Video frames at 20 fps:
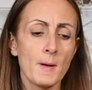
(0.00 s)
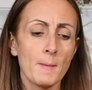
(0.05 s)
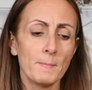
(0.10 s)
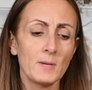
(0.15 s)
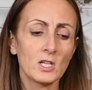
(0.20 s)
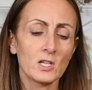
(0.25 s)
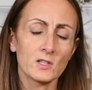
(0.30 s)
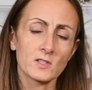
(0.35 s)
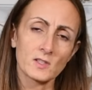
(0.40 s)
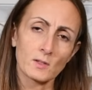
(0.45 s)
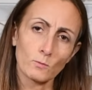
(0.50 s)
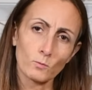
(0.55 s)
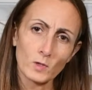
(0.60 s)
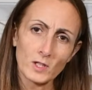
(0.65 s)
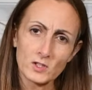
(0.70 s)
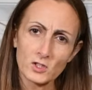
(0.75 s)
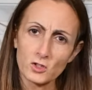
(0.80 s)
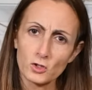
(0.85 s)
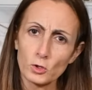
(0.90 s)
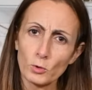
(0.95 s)
Because
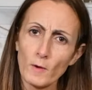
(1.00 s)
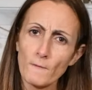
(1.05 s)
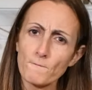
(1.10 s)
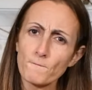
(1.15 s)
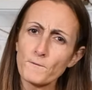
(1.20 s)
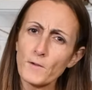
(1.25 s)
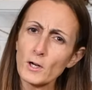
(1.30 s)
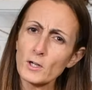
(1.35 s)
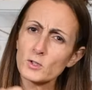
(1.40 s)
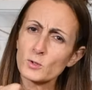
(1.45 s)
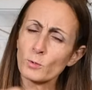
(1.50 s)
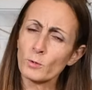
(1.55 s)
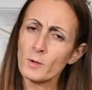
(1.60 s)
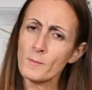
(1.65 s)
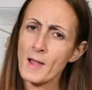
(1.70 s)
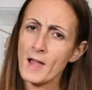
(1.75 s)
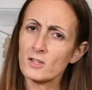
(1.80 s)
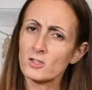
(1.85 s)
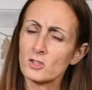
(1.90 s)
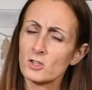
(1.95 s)
let's do it first where we
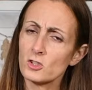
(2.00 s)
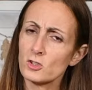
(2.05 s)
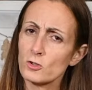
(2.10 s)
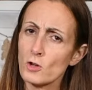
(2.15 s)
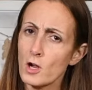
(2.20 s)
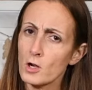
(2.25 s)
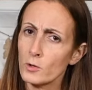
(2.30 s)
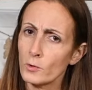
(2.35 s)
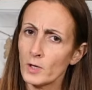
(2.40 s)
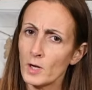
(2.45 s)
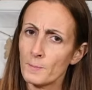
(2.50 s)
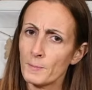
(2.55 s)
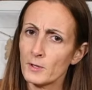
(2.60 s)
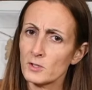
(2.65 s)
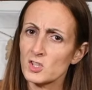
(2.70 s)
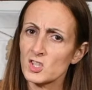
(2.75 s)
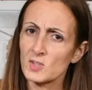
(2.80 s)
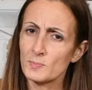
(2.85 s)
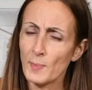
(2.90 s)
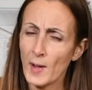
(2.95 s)
imagine a straw going up our
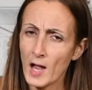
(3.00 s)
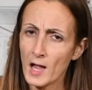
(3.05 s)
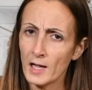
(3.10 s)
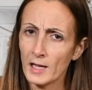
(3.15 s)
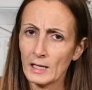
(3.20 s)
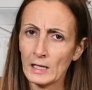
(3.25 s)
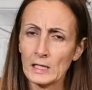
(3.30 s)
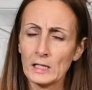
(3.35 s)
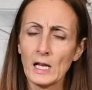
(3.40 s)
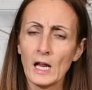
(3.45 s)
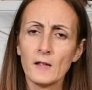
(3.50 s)
spine,